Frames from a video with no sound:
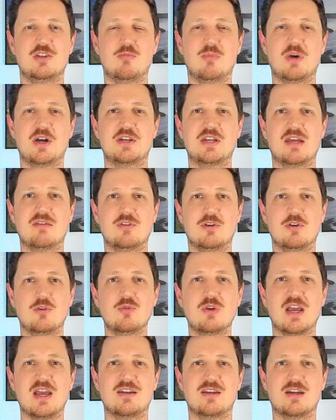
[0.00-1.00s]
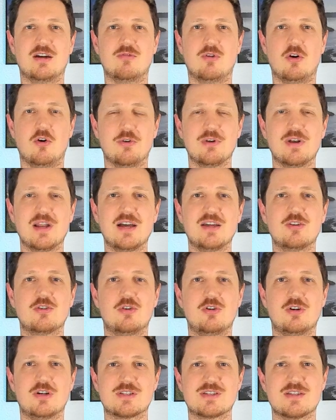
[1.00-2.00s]
you might have a look at our
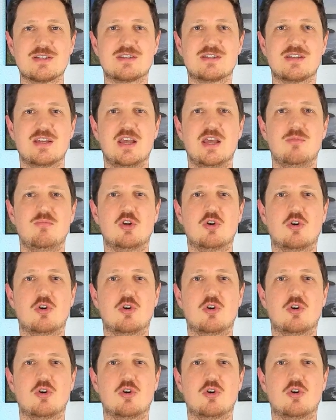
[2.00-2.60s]
online courses